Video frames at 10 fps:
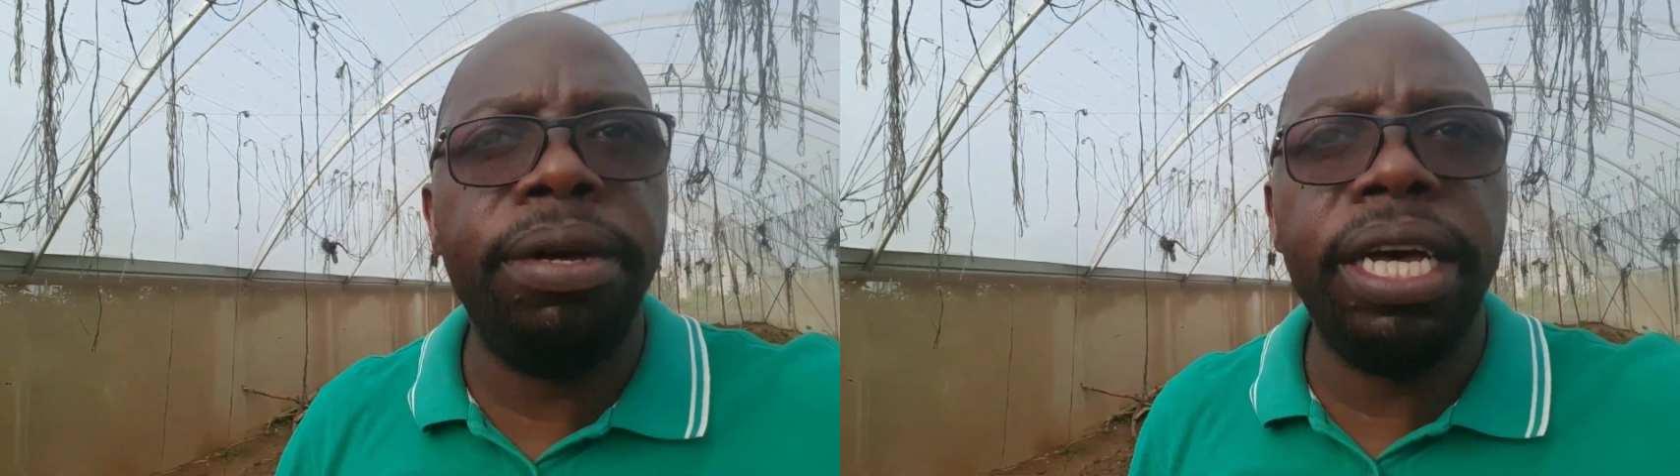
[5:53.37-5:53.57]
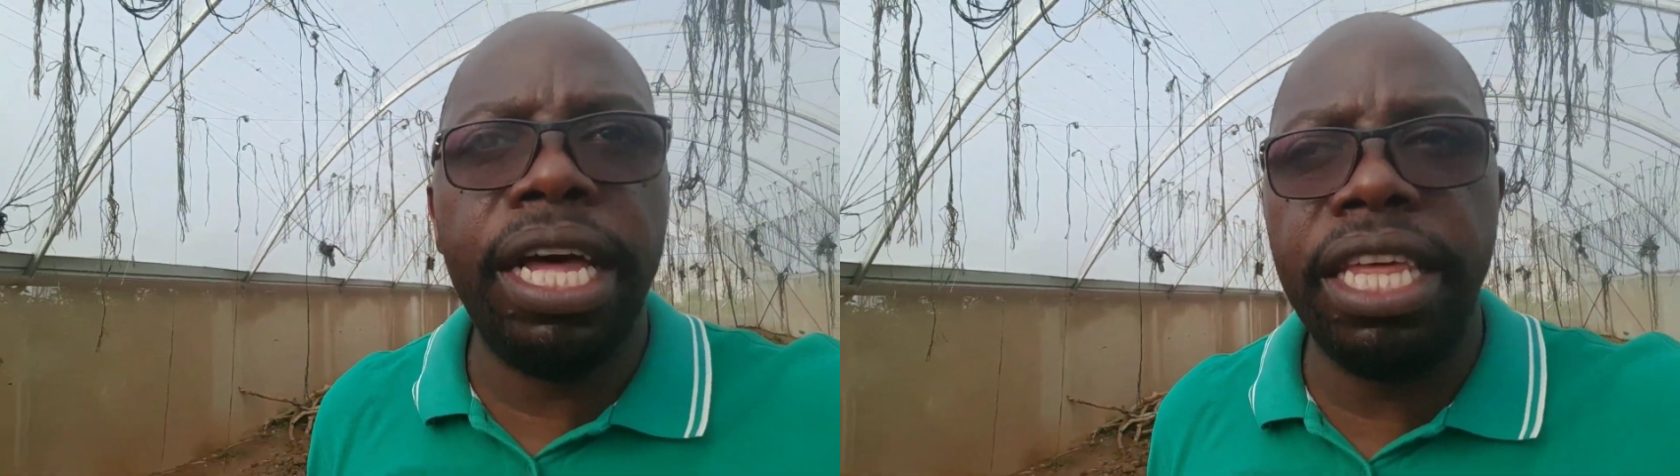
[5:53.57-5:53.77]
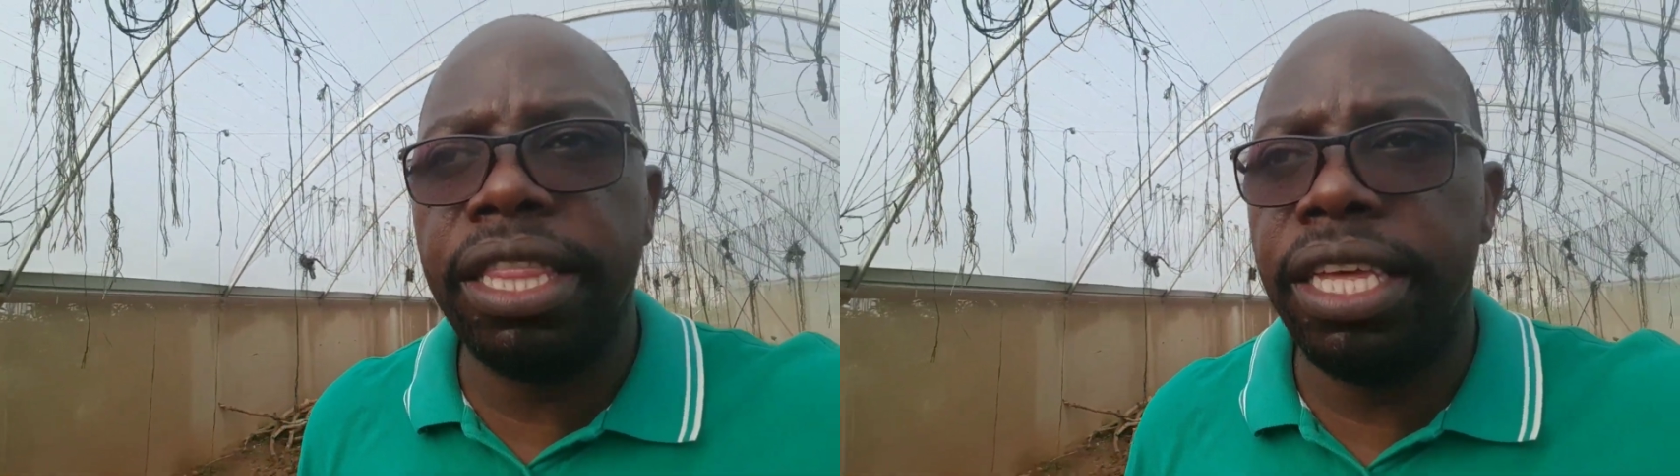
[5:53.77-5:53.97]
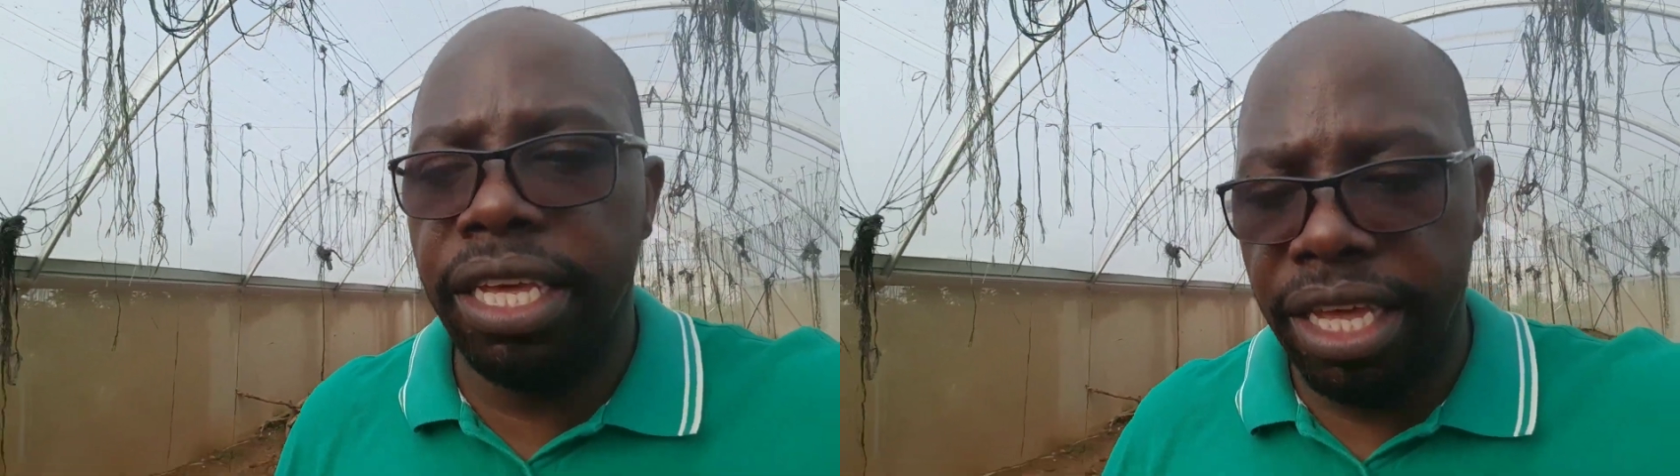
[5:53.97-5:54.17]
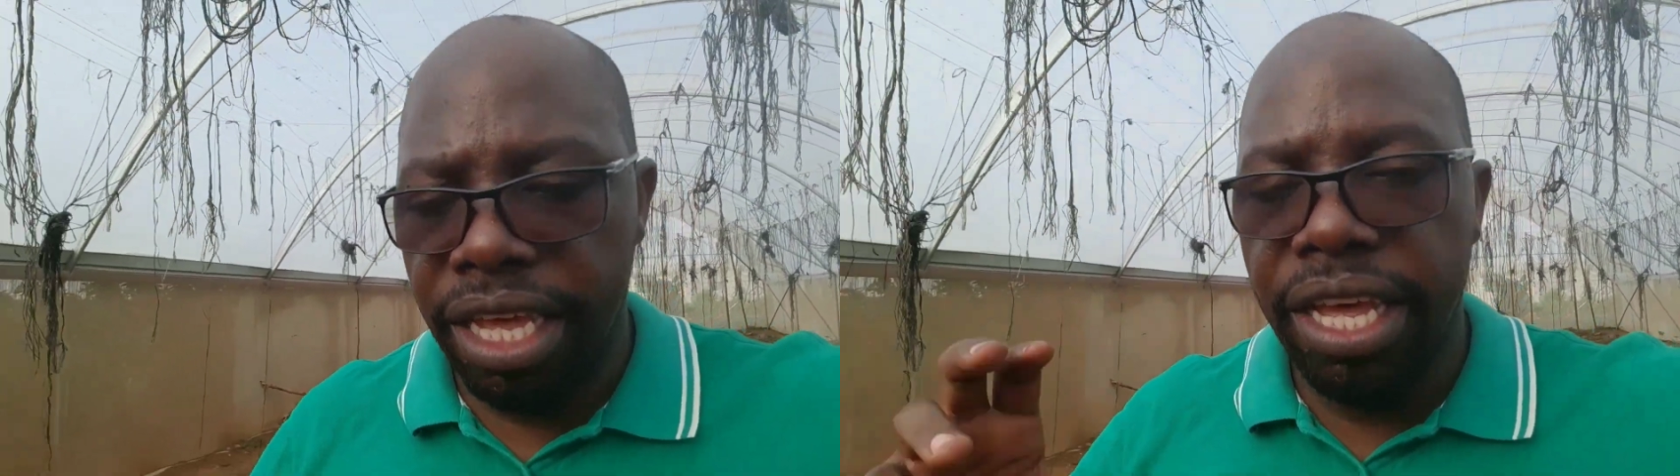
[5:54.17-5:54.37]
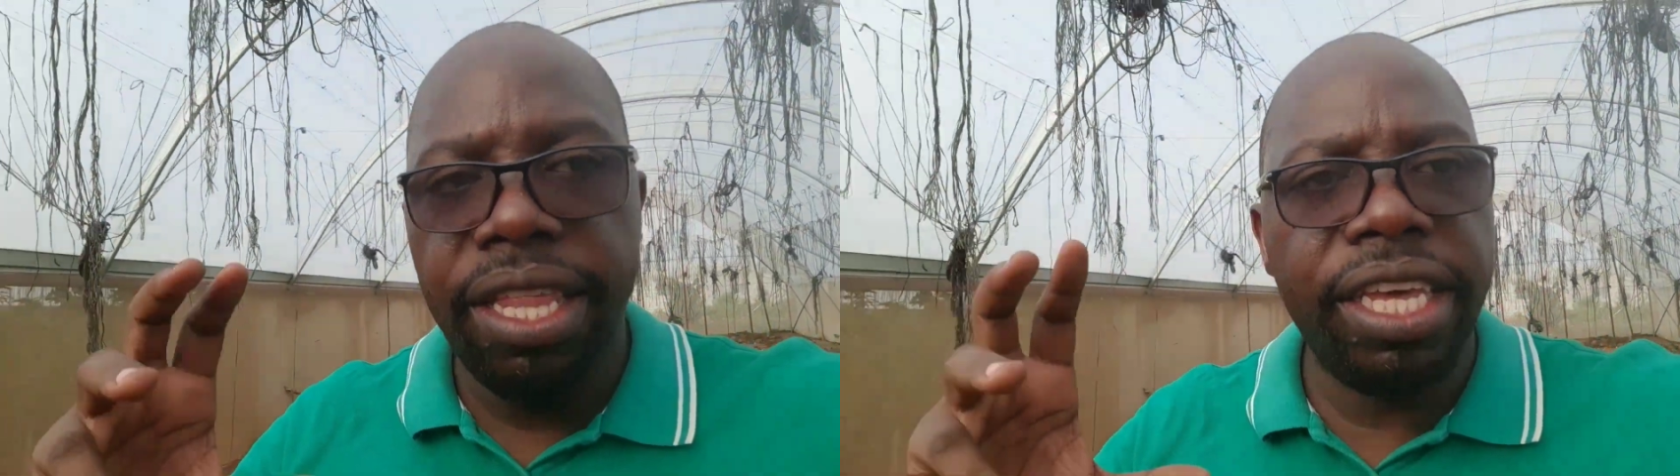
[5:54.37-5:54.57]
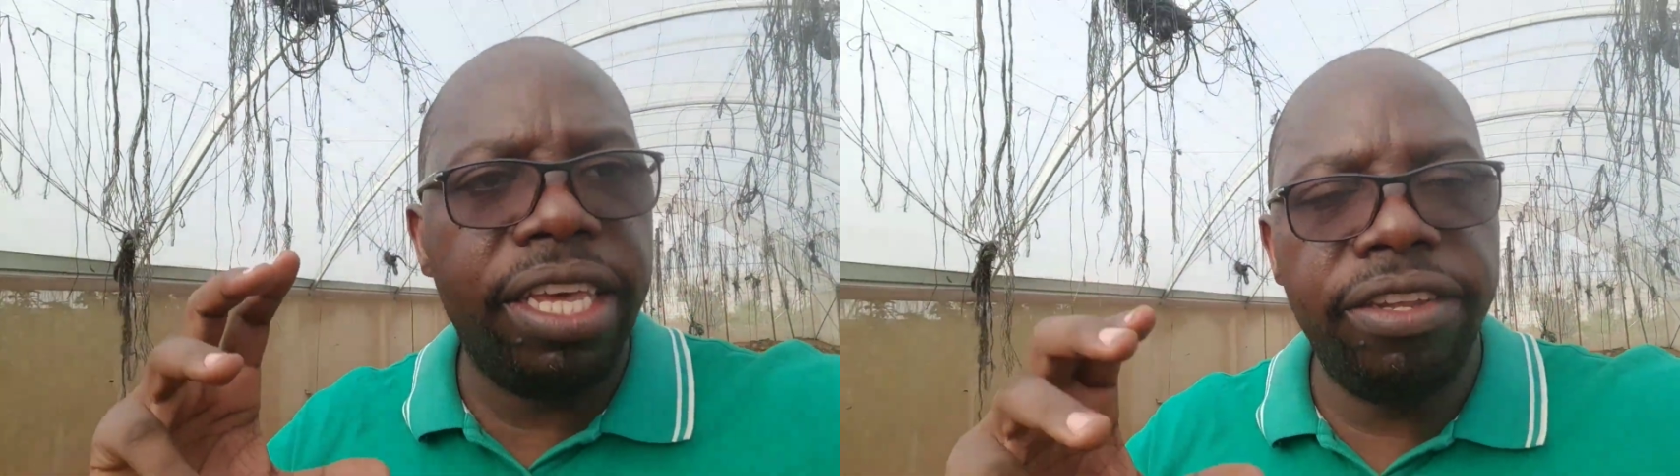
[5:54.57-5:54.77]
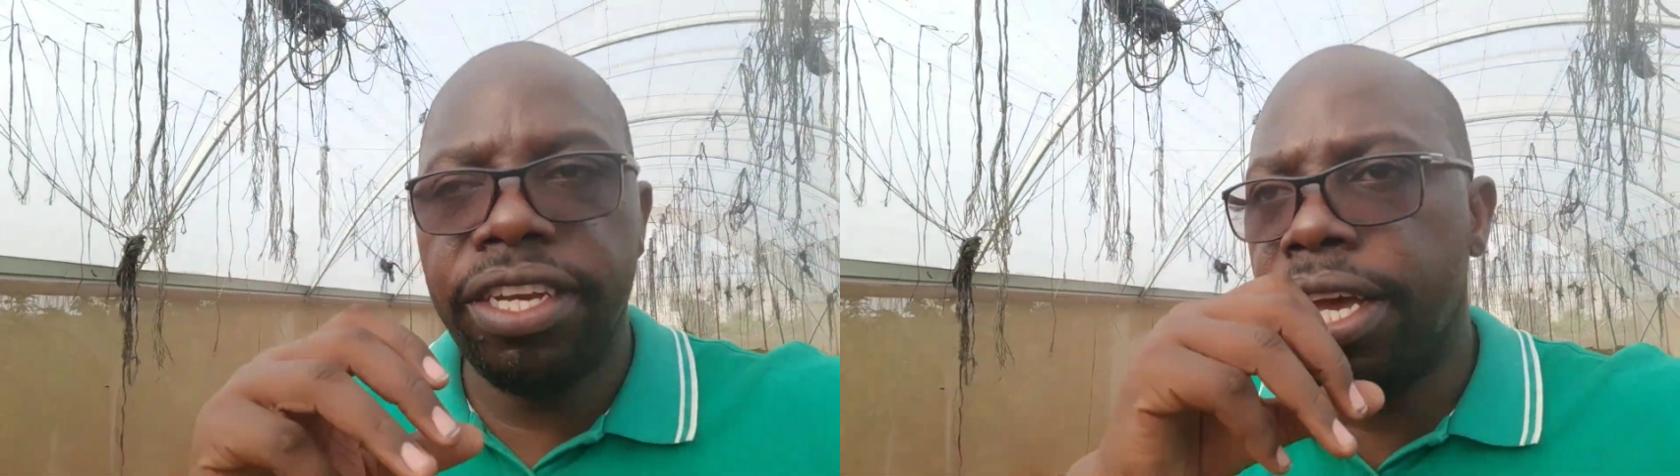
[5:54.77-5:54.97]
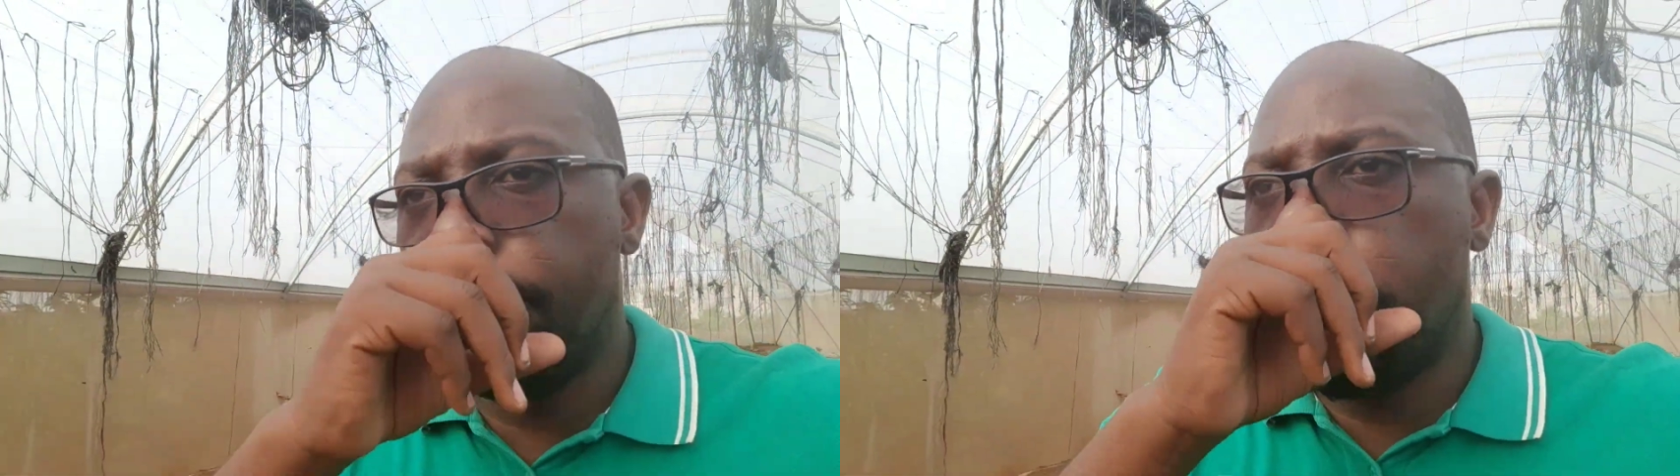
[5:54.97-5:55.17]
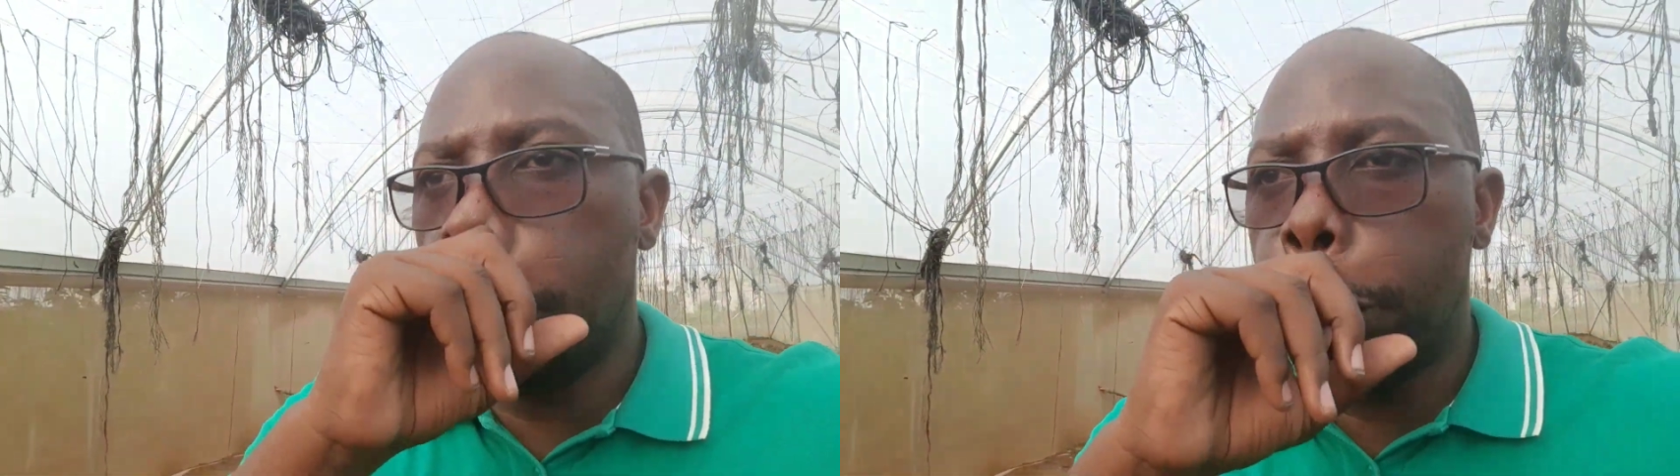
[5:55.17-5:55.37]
Uh, I think the the key
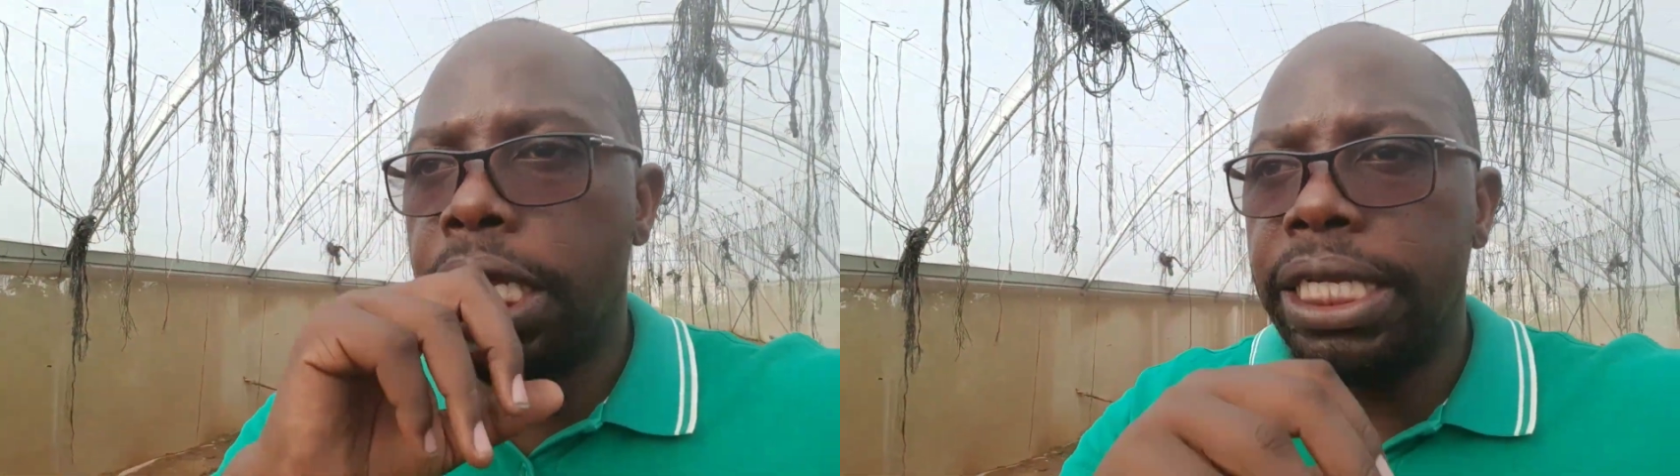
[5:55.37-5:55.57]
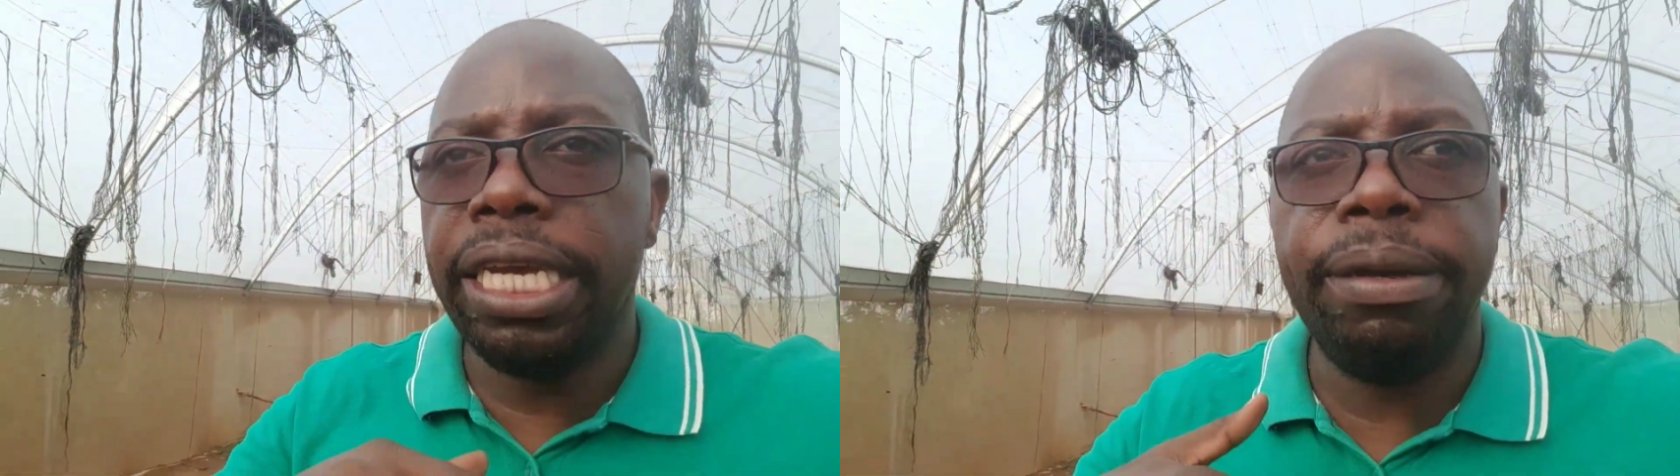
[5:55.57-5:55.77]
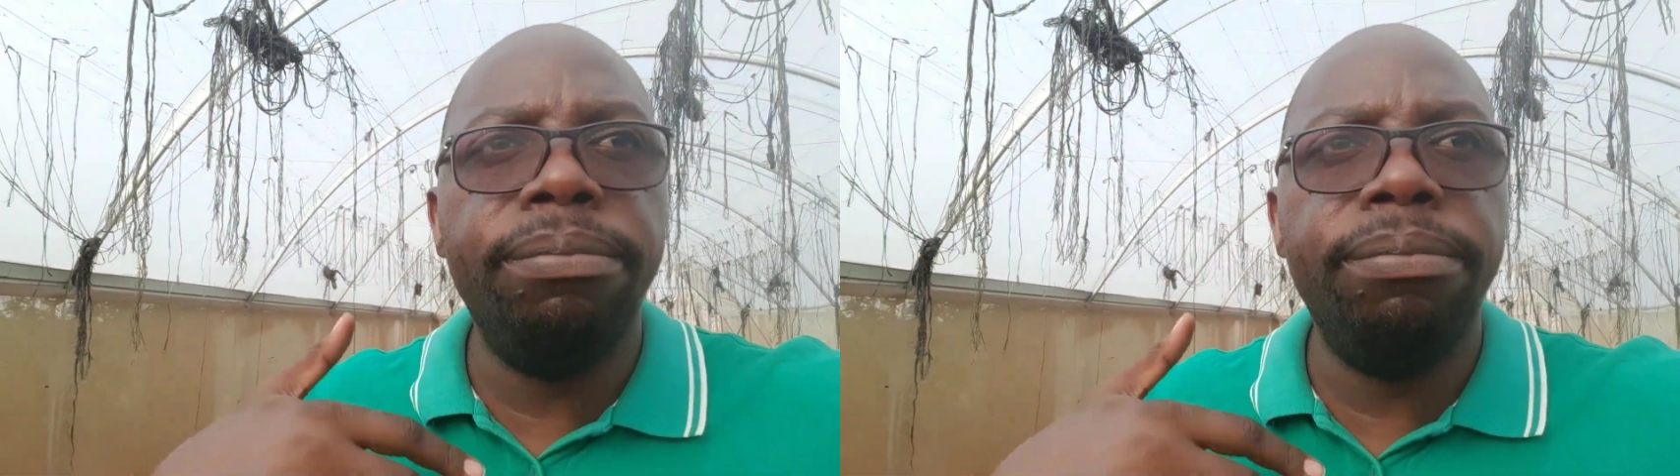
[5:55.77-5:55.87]
takeaway is that uh,